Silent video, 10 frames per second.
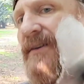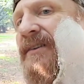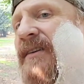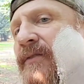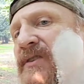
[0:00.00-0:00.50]

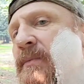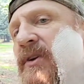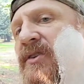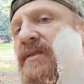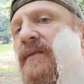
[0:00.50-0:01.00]
of different
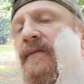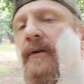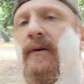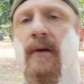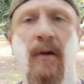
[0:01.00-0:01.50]
species of
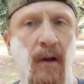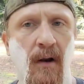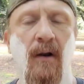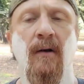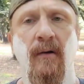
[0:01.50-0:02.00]
fern.
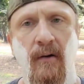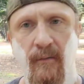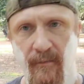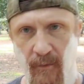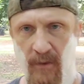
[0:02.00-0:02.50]

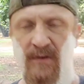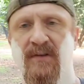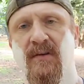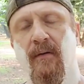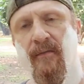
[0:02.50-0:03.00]
Fern,
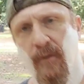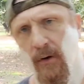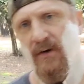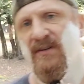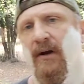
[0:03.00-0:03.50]

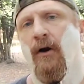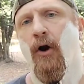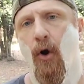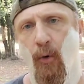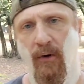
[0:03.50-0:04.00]
ferns are
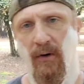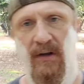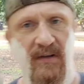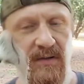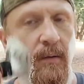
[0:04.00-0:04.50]

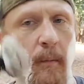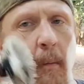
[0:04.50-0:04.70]
odorless.